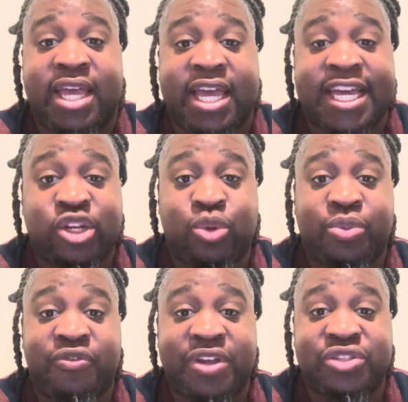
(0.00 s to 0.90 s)
Hello,
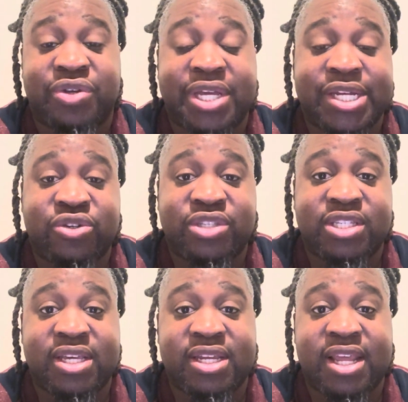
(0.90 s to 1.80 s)
Professor
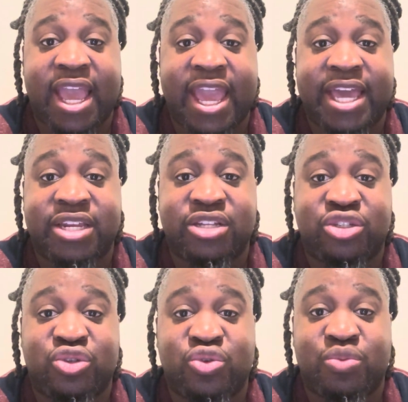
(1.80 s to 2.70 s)
Henderson, and
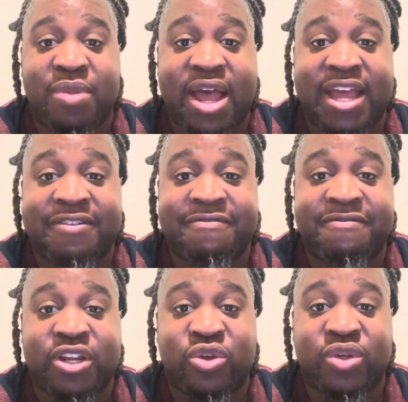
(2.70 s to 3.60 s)
to my
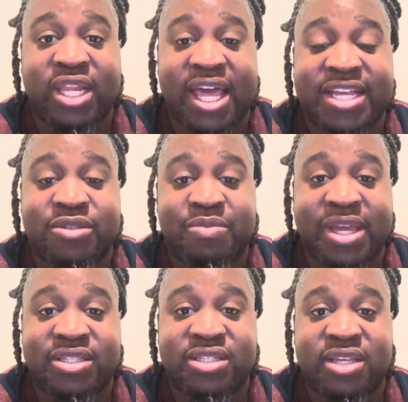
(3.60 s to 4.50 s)
fellow
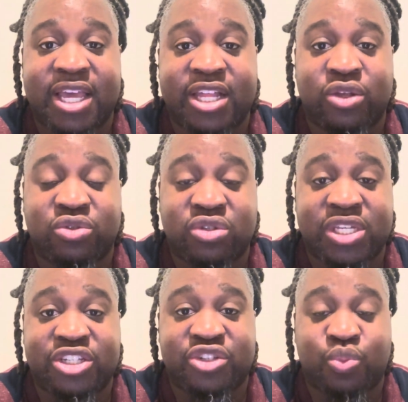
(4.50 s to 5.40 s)
classmates, hello
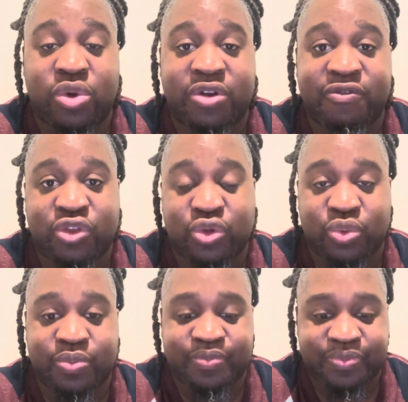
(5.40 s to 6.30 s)
to each one of
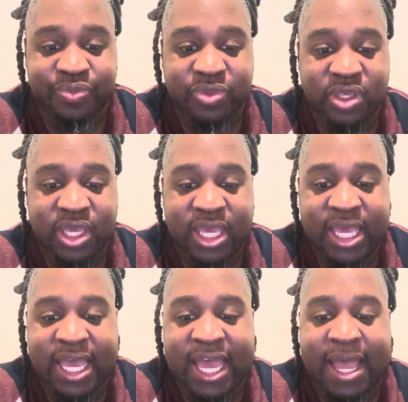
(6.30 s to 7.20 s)
you.
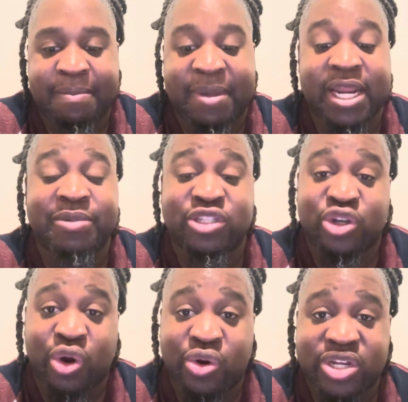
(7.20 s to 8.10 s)
My name is
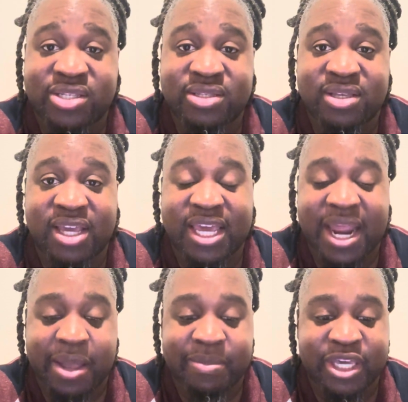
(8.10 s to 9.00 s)
Curtis, and
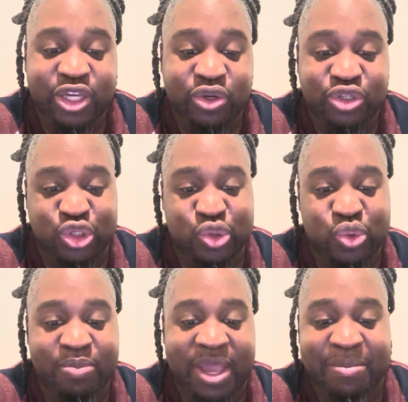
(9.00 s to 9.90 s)
I'm here
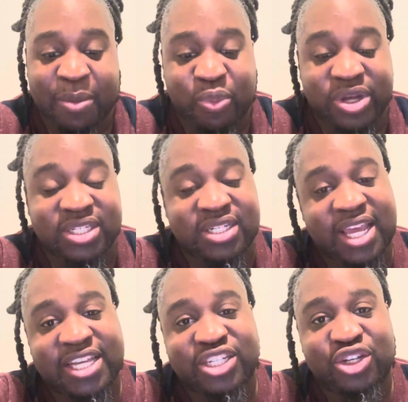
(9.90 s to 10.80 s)
to make my
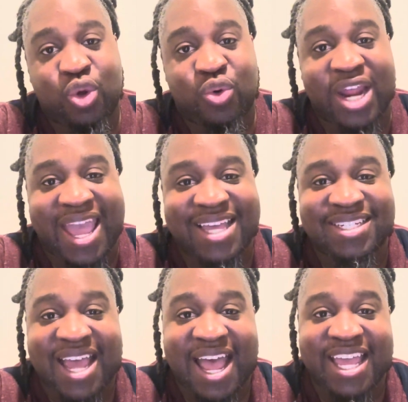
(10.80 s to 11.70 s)
presentation on
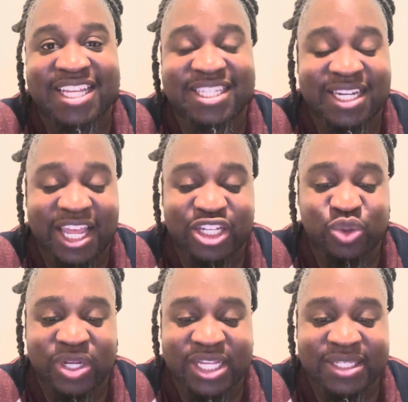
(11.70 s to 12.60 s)

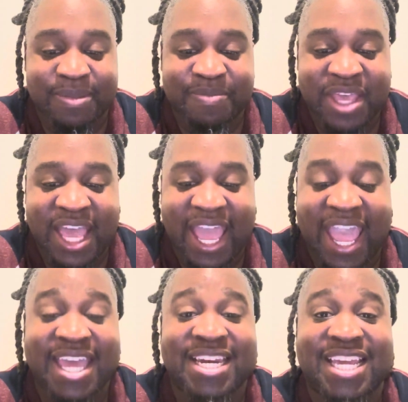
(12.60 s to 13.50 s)
anti-intellectualism
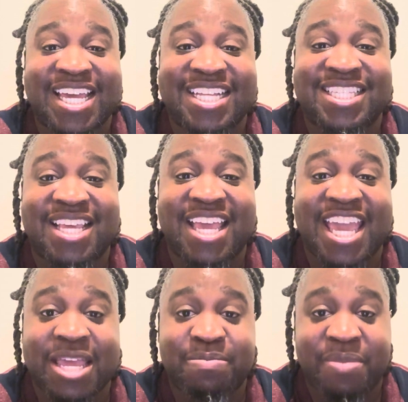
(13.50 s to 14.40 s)
and its
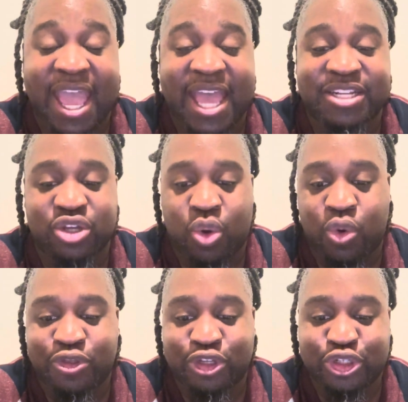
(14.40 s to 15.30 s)
impact
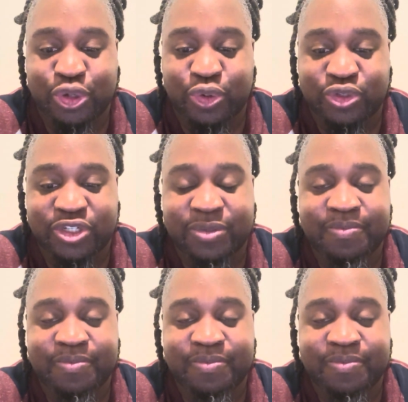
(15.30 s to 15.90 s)
on the church.